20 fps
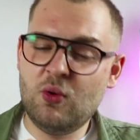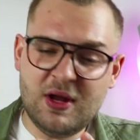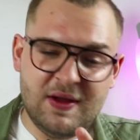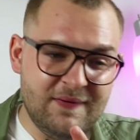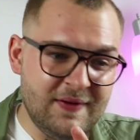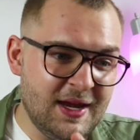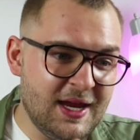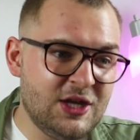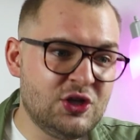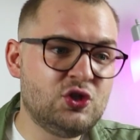or
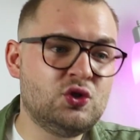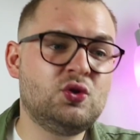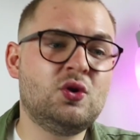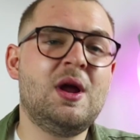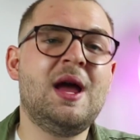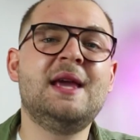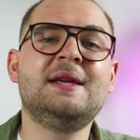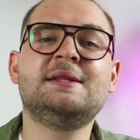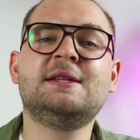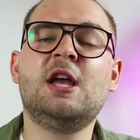even a
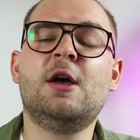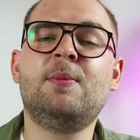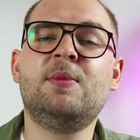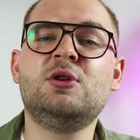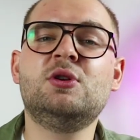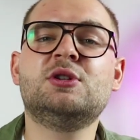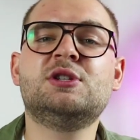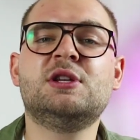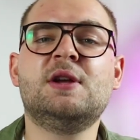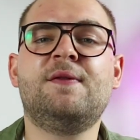dry scalp
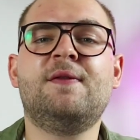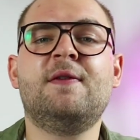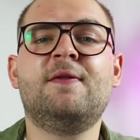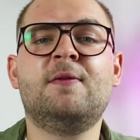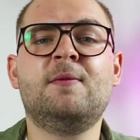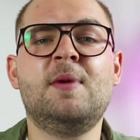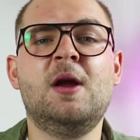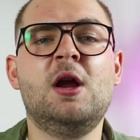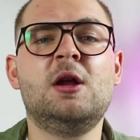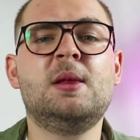and you're suffering
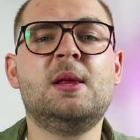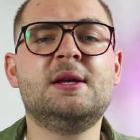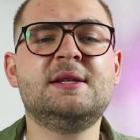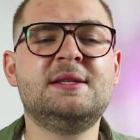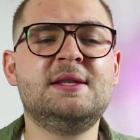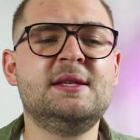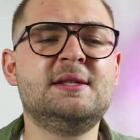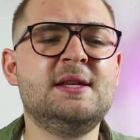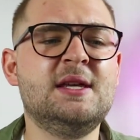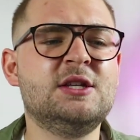from hair
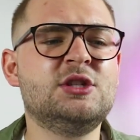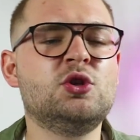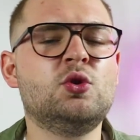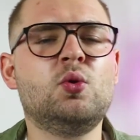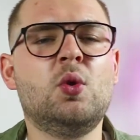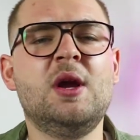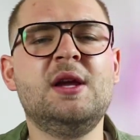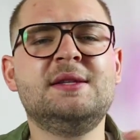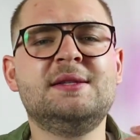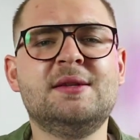loss, this is
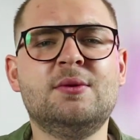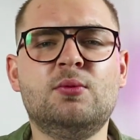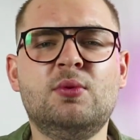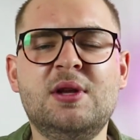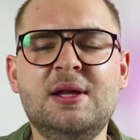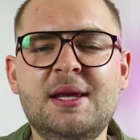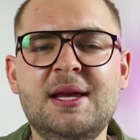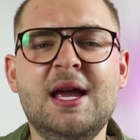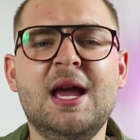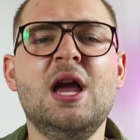great to
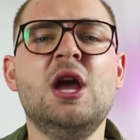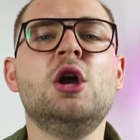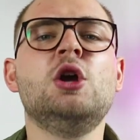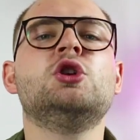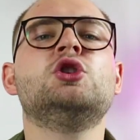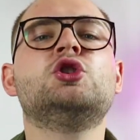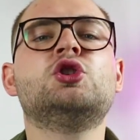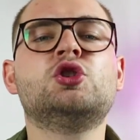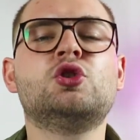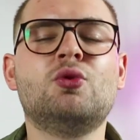really
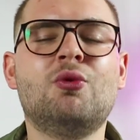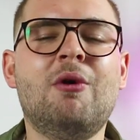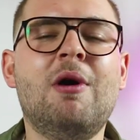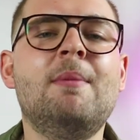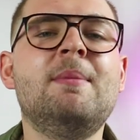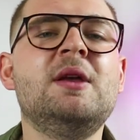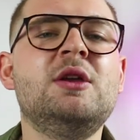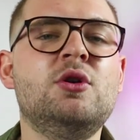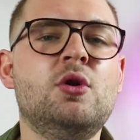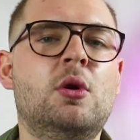
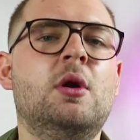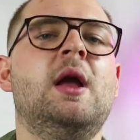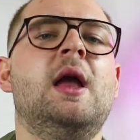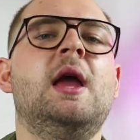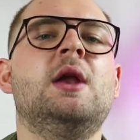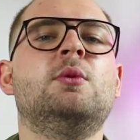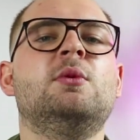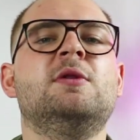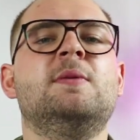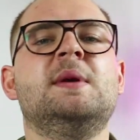scrub your
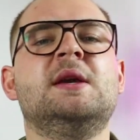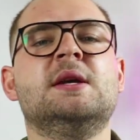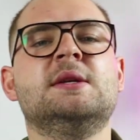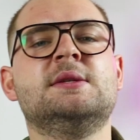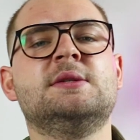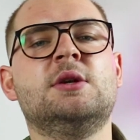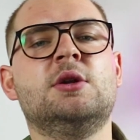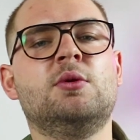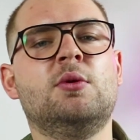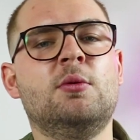head with
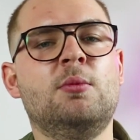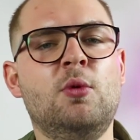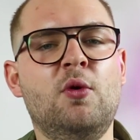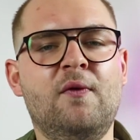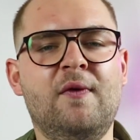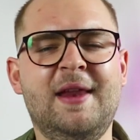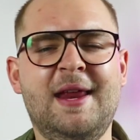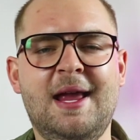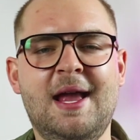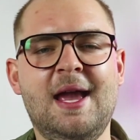because it's going to
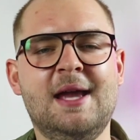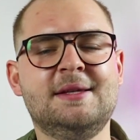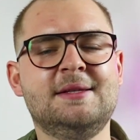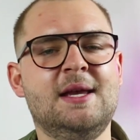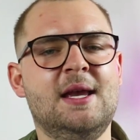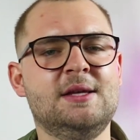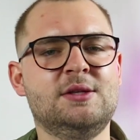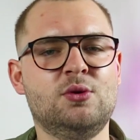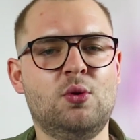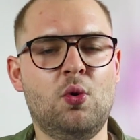remove any
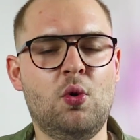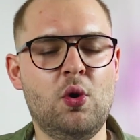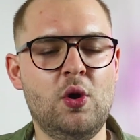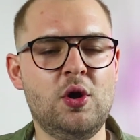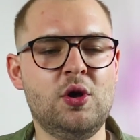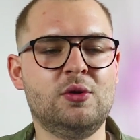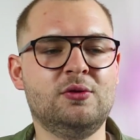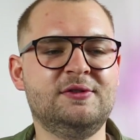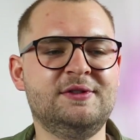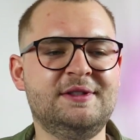excess
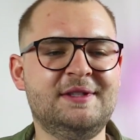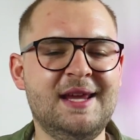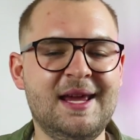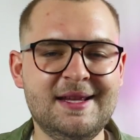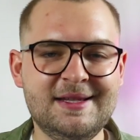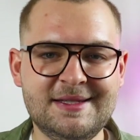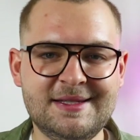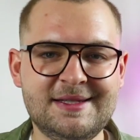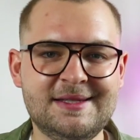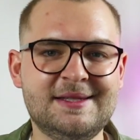oil,
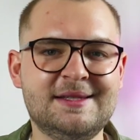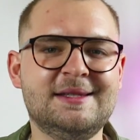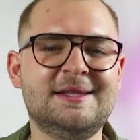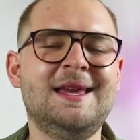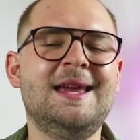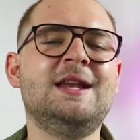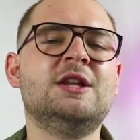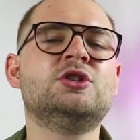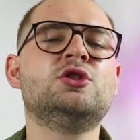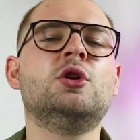dead
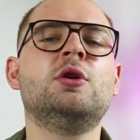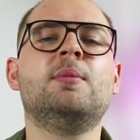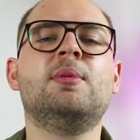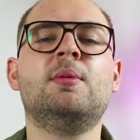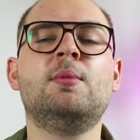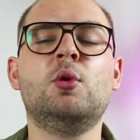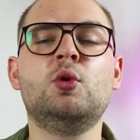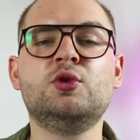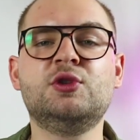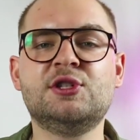skin. It's going to
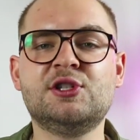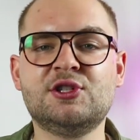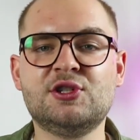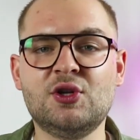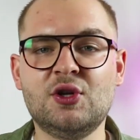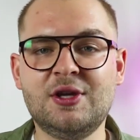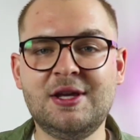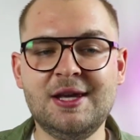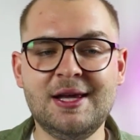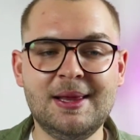promote
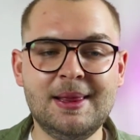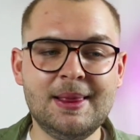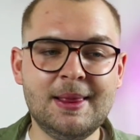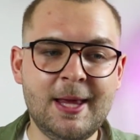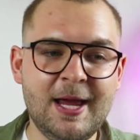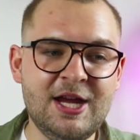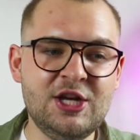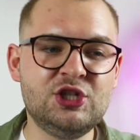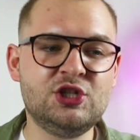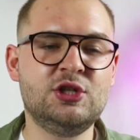
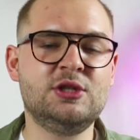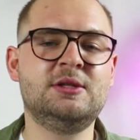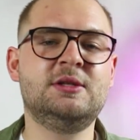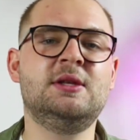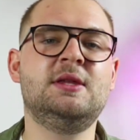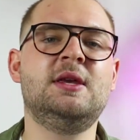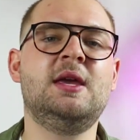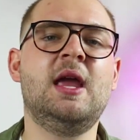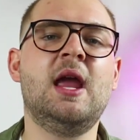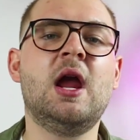circulation
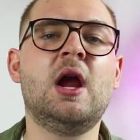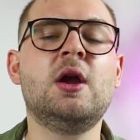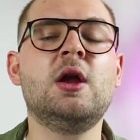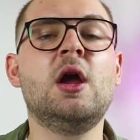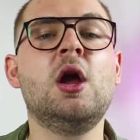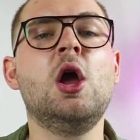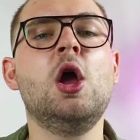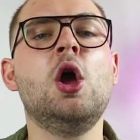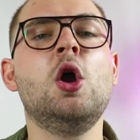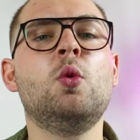to the
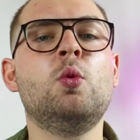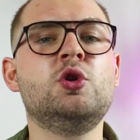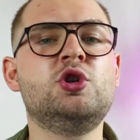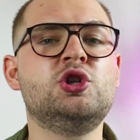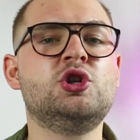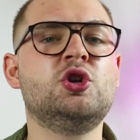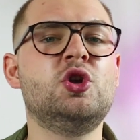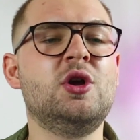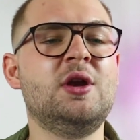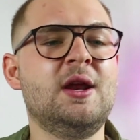area,
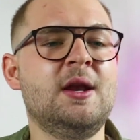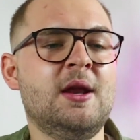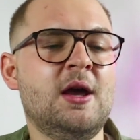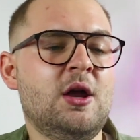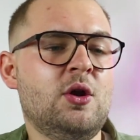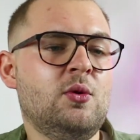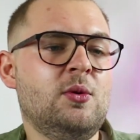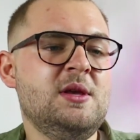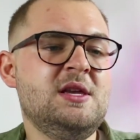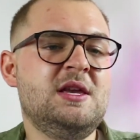which is going to
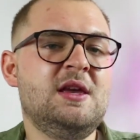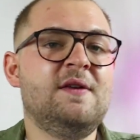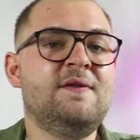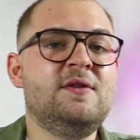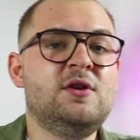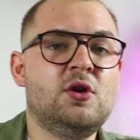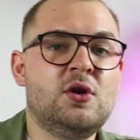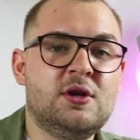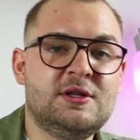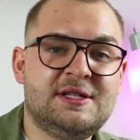not only
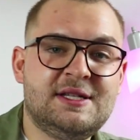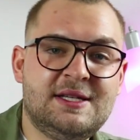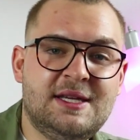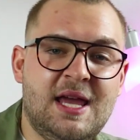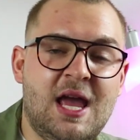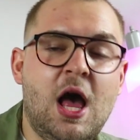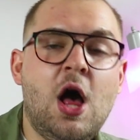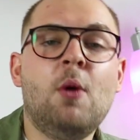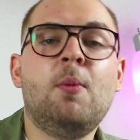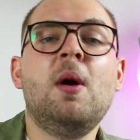give your
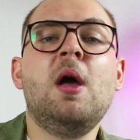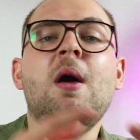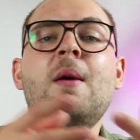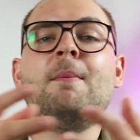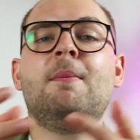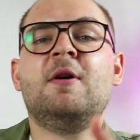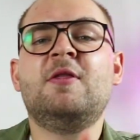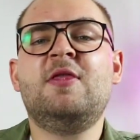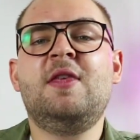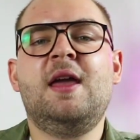scalp,
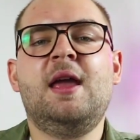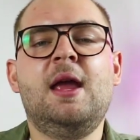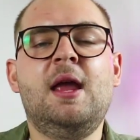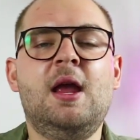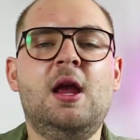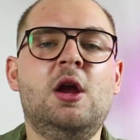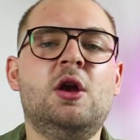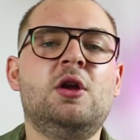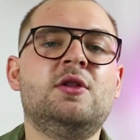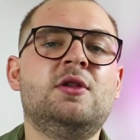but the
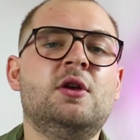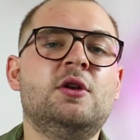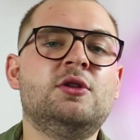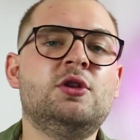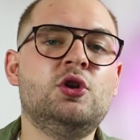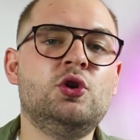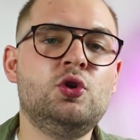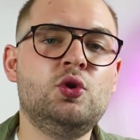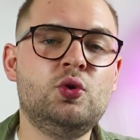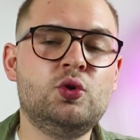hair there,
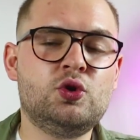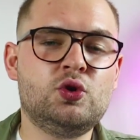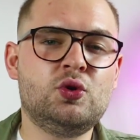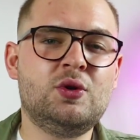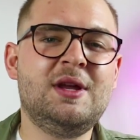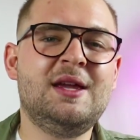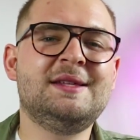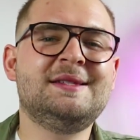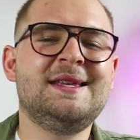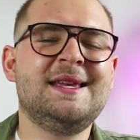the
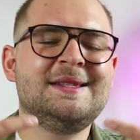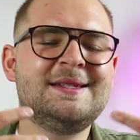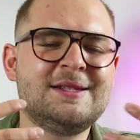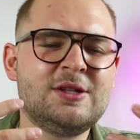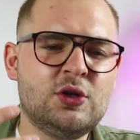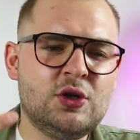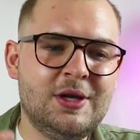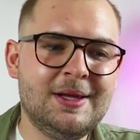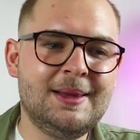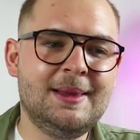nutrients and
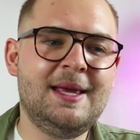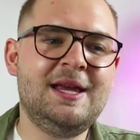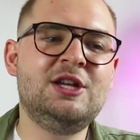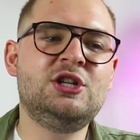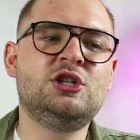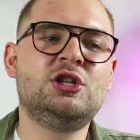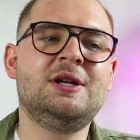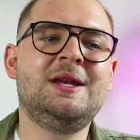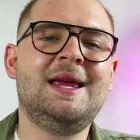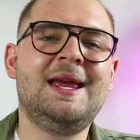
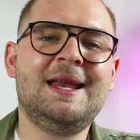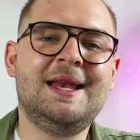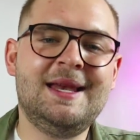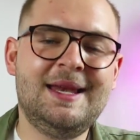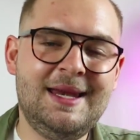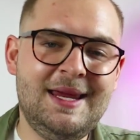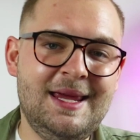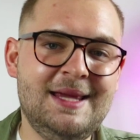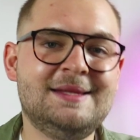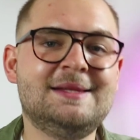circulation it
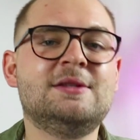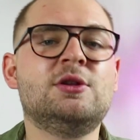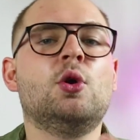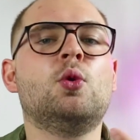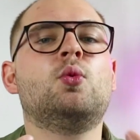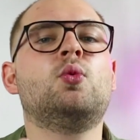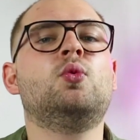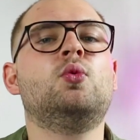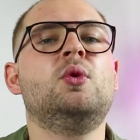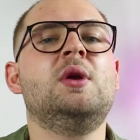needs to
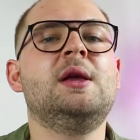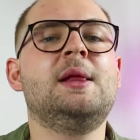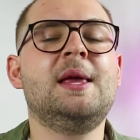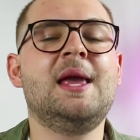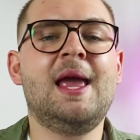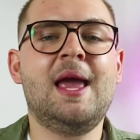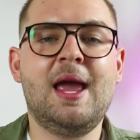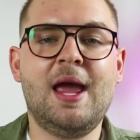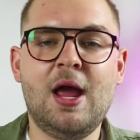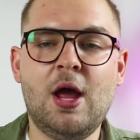
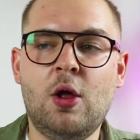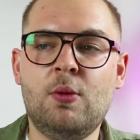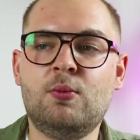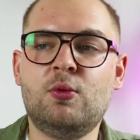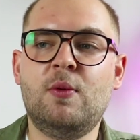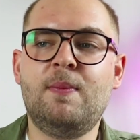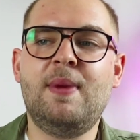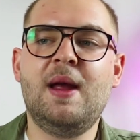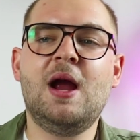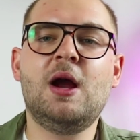really
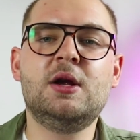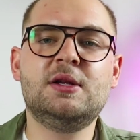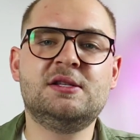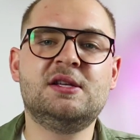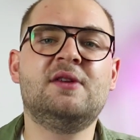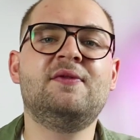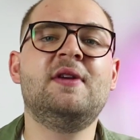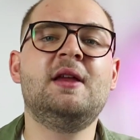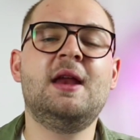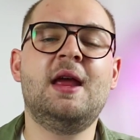help repair
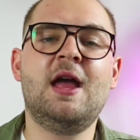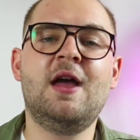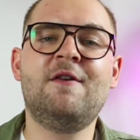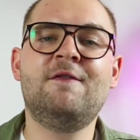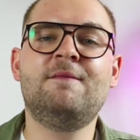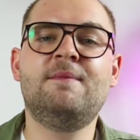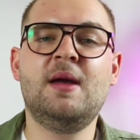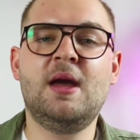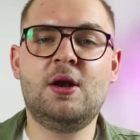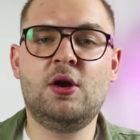itself and
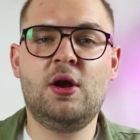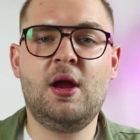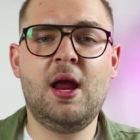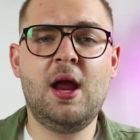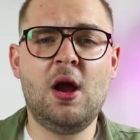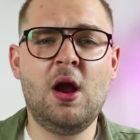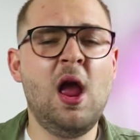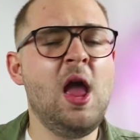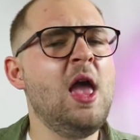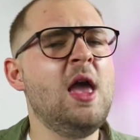have better
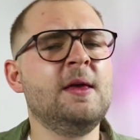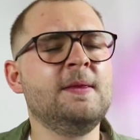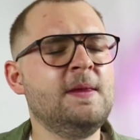hair.